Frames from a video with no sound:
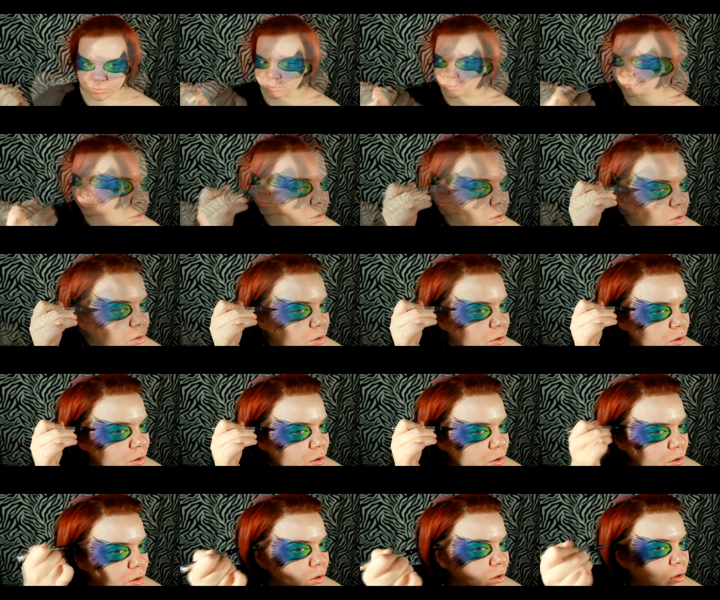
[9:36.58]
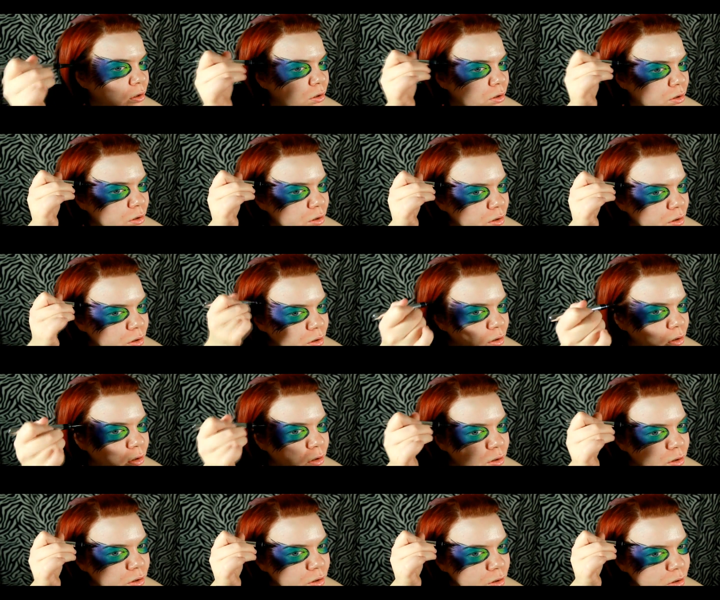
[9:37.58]

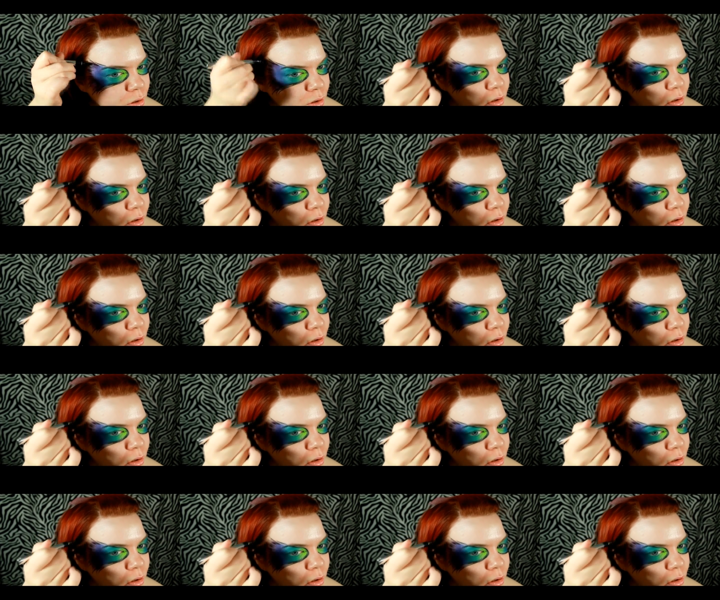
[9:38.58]
[no speech]